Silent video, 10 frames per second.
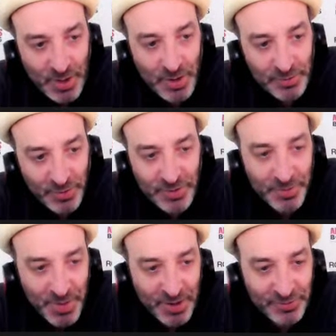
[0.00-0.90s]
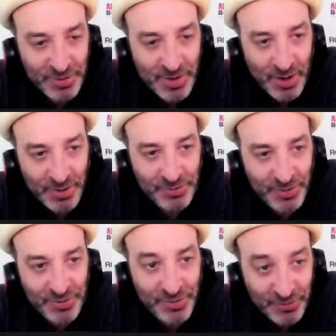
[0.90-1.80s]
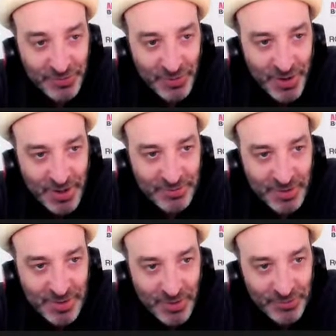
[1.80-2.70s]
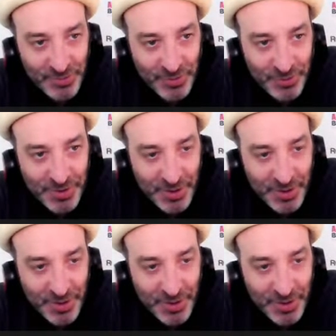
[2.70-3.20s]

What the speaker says: So you mentioned young. You just turned 18 years old.